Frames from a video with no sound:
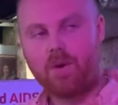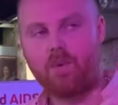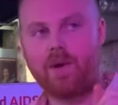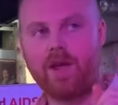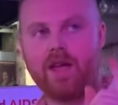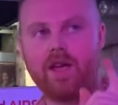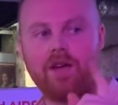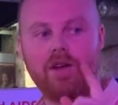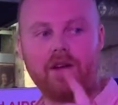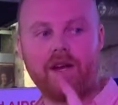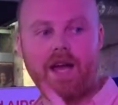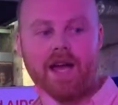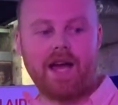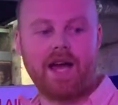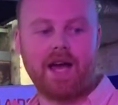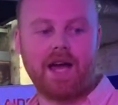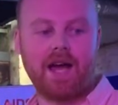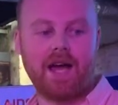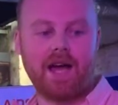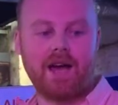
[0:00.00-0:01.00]
We are going to
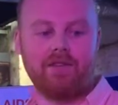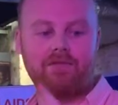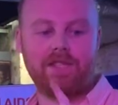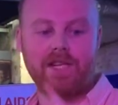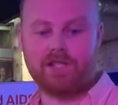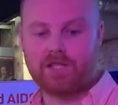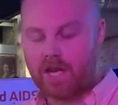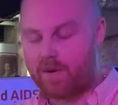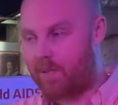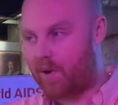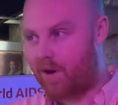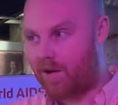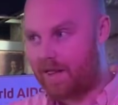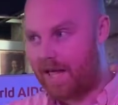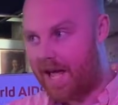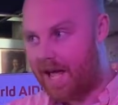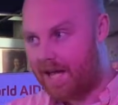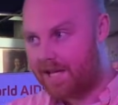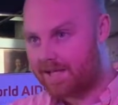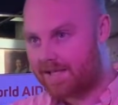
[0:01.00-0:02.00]
have DJ
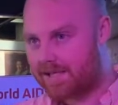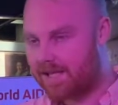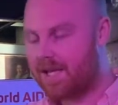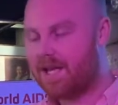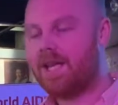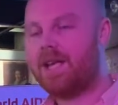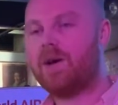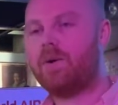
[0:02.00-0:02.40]
Paulette.